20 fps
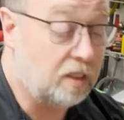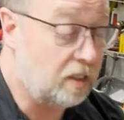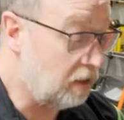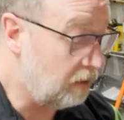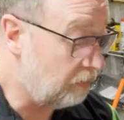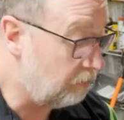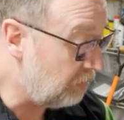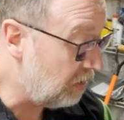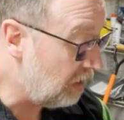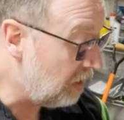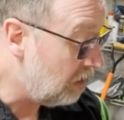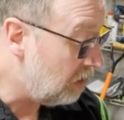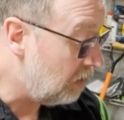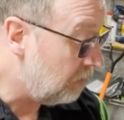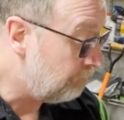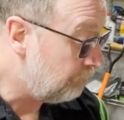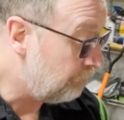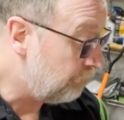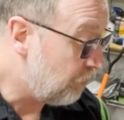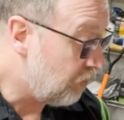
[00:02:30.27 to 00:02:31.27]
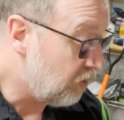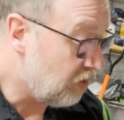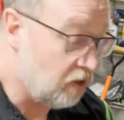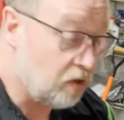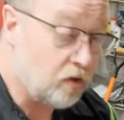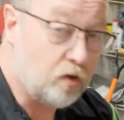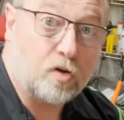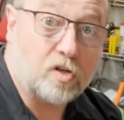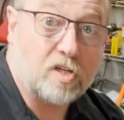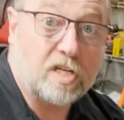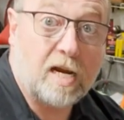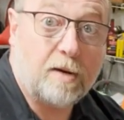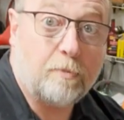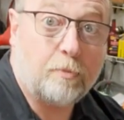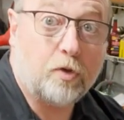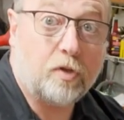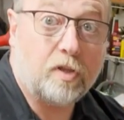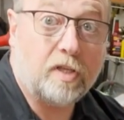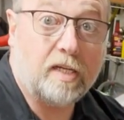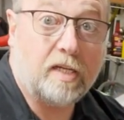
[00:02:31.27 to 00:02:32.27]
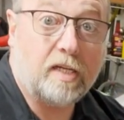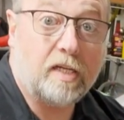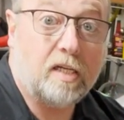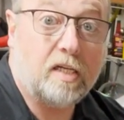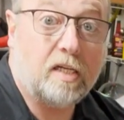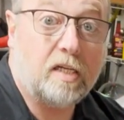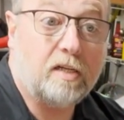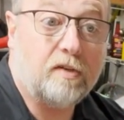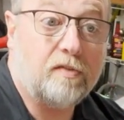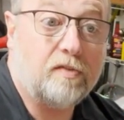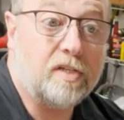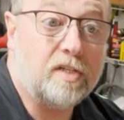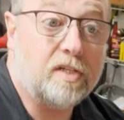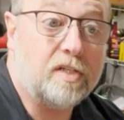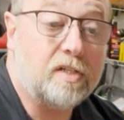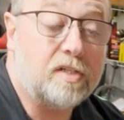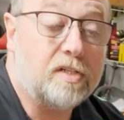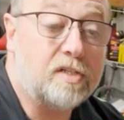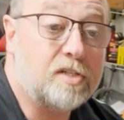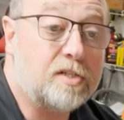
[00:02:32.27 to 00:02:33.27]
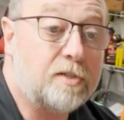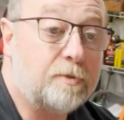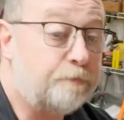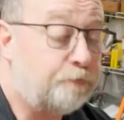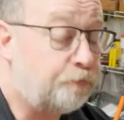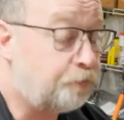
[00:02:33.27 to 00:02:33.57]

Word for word: Um, the other example they give is